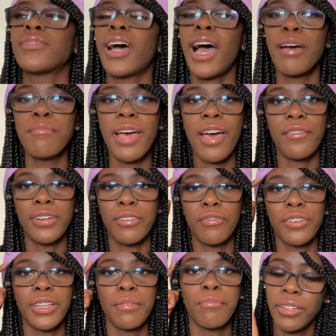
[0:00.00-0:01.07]
having a
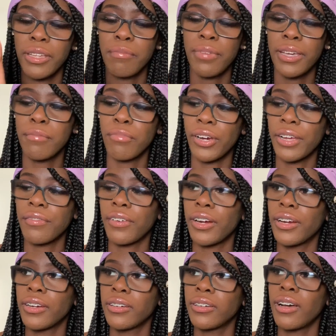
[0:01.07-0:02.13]
really big brain
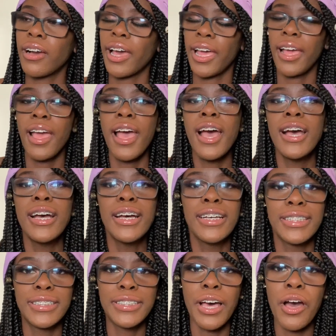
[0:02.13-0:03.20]
fart. Okay,
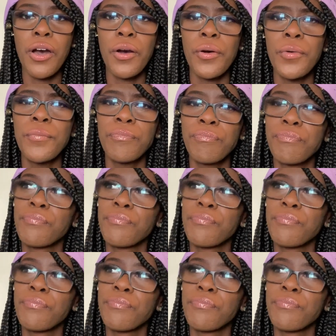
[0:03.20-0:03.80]
so